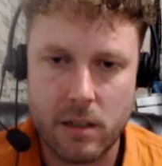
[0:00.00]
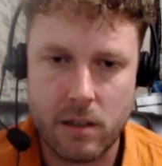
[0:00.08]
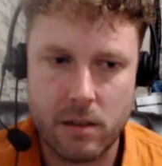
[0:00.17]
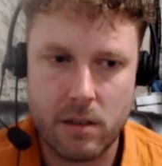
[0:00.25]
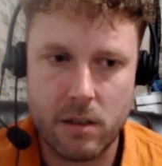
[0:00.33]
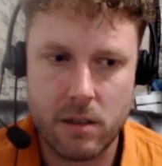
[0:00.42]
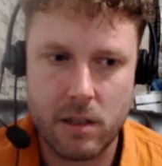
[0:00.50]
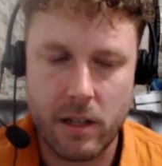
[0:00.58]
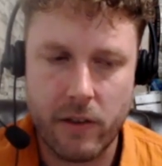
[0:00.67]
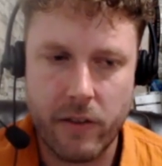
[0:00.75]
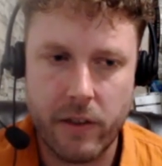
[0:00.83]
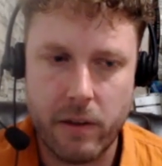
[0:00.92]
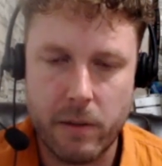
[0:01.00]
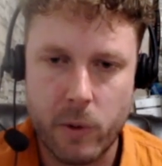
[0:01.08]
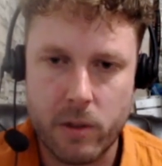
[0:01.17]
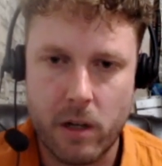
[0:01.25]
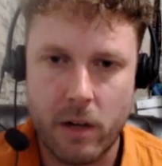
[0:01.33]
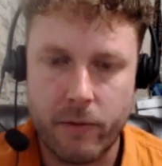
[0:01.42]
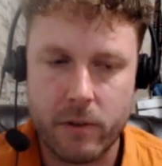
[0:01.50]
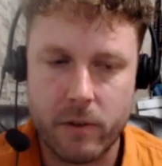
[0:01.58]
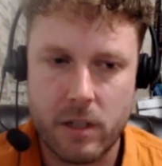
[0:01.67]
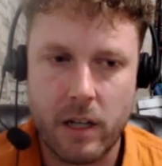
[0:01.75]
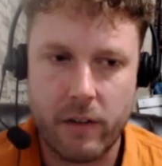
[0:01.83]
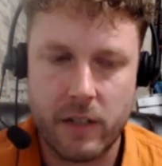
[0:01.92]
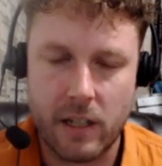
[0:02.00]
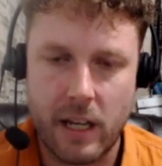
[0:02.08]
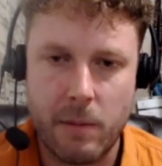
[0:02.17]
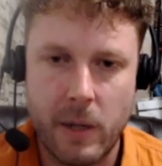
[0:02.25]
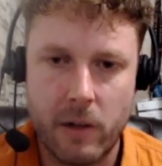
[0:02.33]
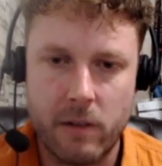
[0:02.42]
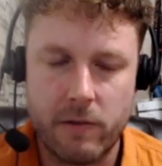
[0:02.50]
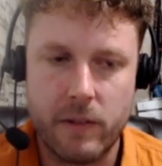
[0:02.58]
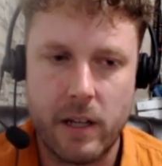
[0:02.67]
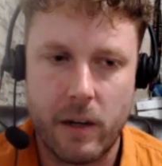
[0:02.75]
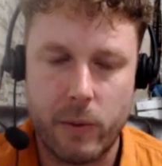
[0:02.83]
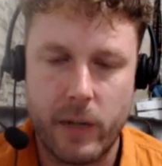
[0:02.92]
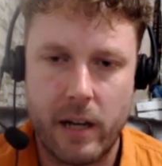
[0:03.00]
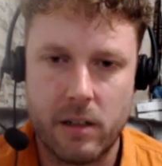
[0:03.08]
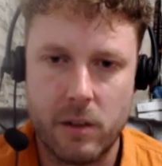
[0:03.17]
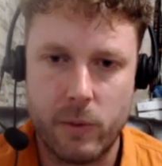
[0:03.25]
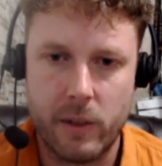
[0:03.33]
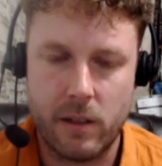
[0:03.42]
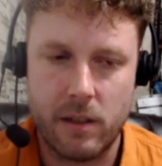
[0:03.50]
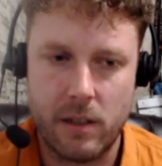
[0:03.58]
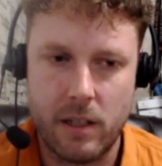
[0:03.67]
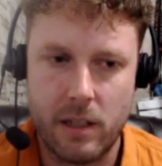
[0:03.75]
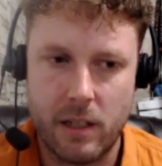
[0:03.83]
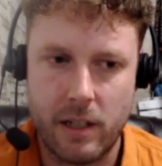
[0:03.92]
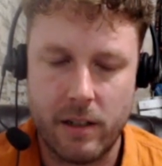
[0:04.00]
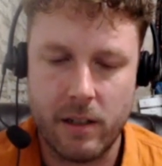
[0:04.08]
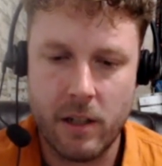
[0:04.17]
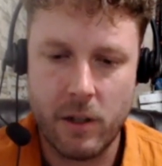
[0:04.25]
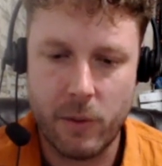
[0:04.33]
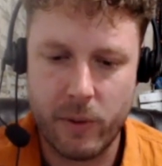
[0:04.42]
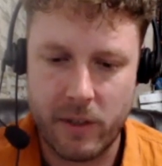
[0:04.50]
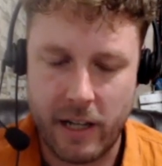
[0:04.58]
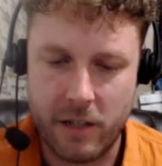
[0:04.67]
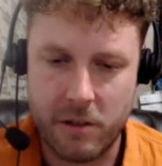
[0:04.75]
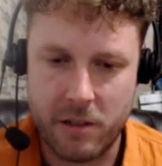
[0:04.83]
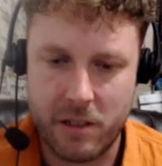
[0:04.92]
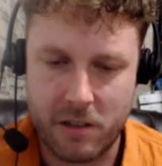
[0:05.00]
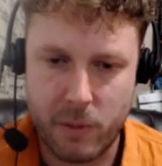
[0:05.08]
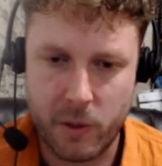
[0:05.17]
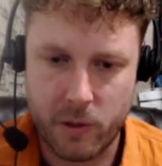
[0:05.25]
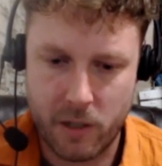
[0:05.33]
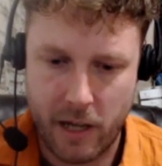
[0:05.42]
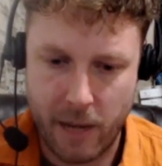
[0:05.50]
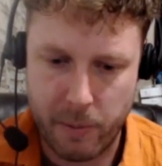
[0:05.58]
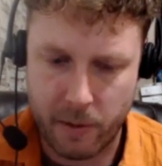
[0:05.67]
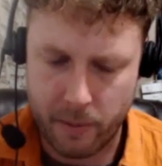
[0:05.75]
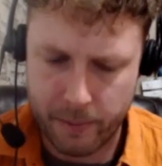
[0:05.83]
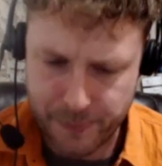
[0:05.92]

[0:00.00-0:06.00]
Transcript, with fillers: It's just the most harmful stuff that came out of that reactor when the hydrogen explosion happened